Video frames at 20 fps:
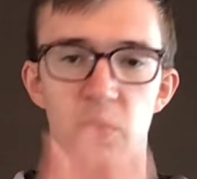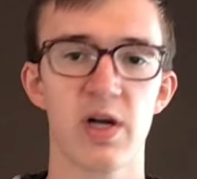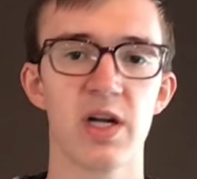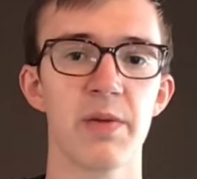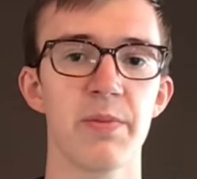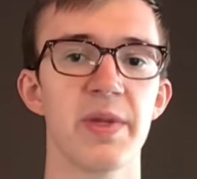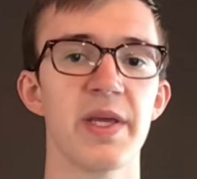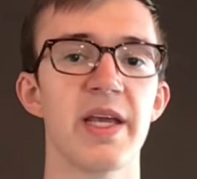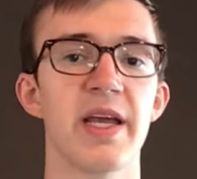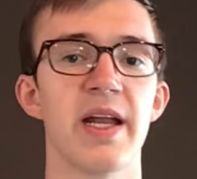
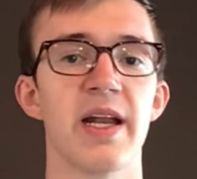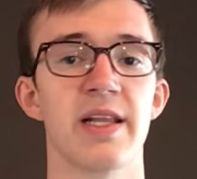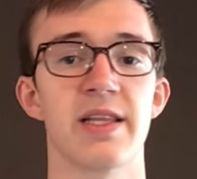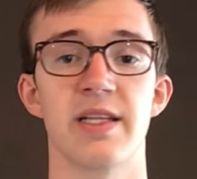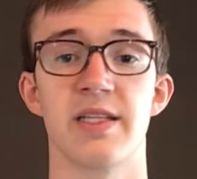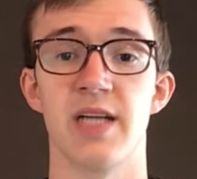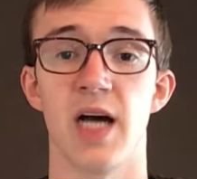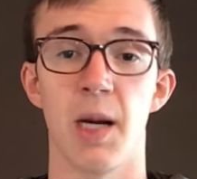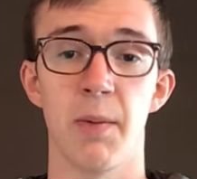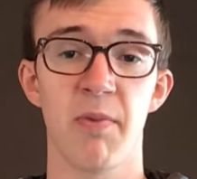going to begin at the
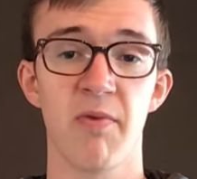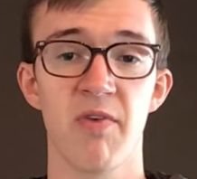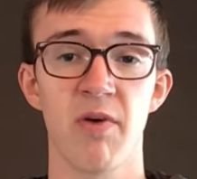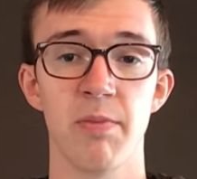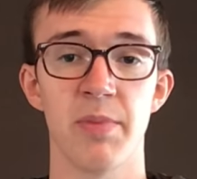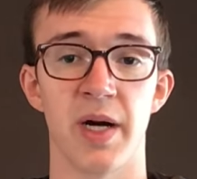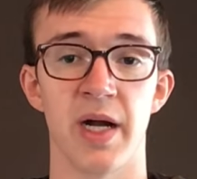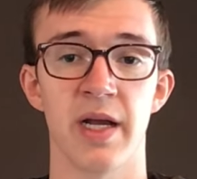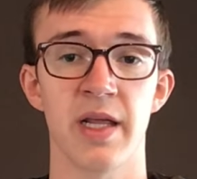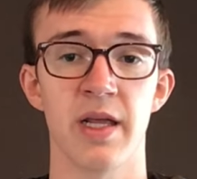top of our
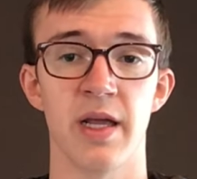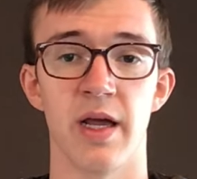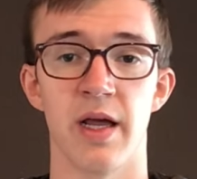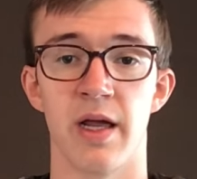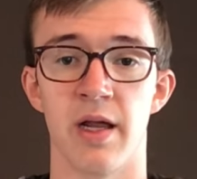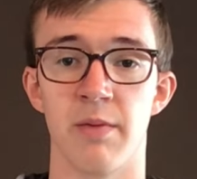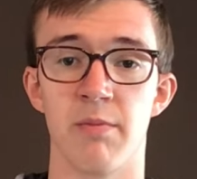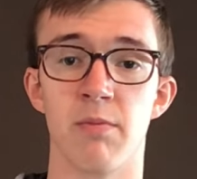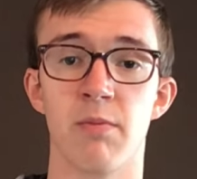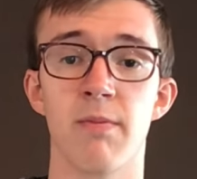body
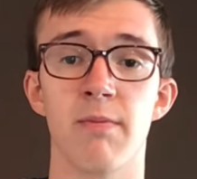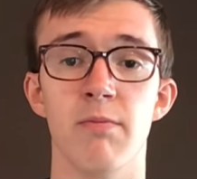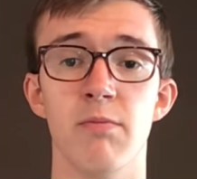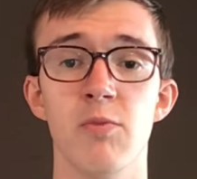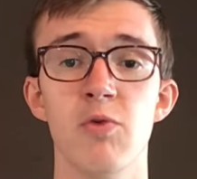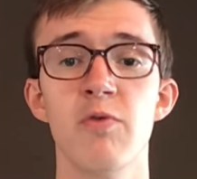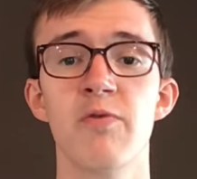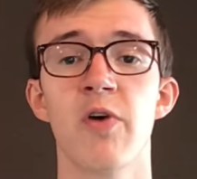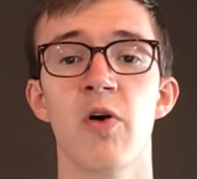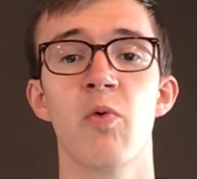and
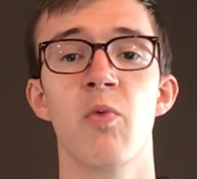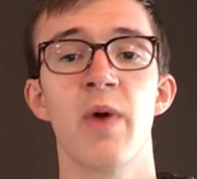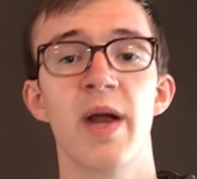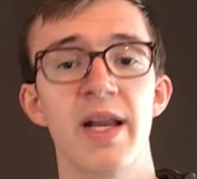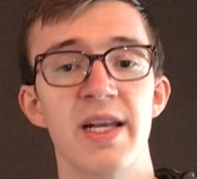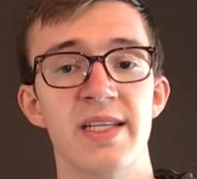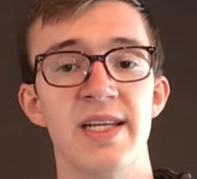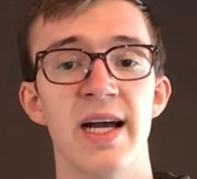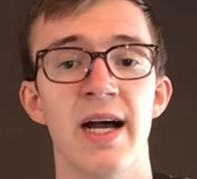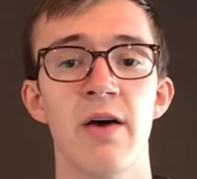move our way
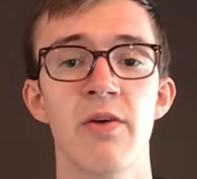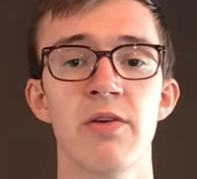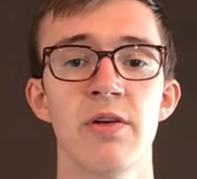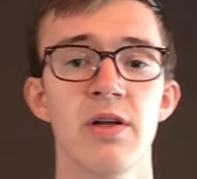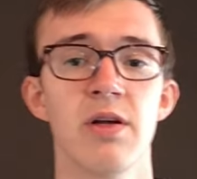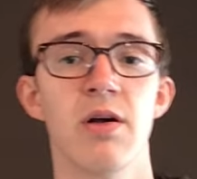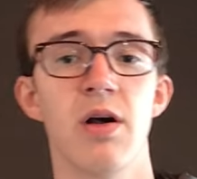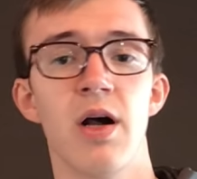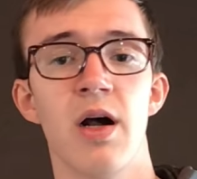down.